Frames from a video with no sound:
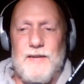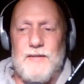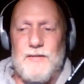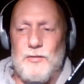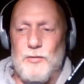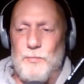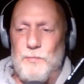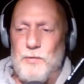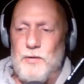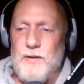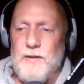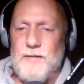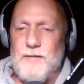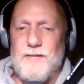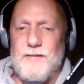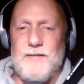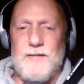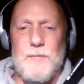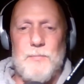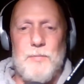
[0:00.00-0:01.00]
So
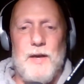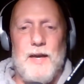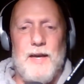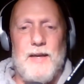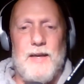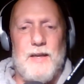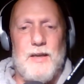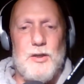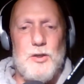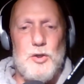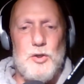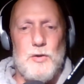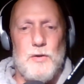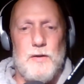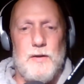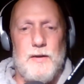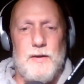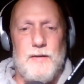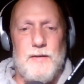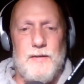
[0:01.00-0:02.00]
please sit back and
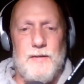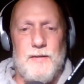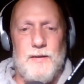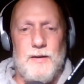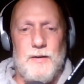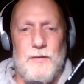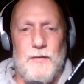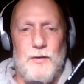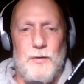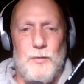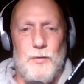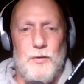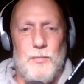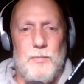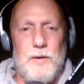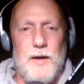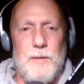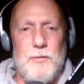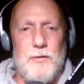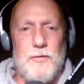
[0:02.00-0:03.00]
enjoy the interview with
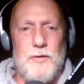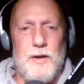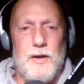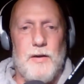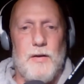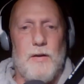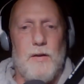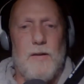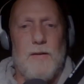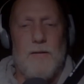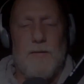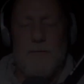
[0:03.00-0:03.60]
Bobby Rahal.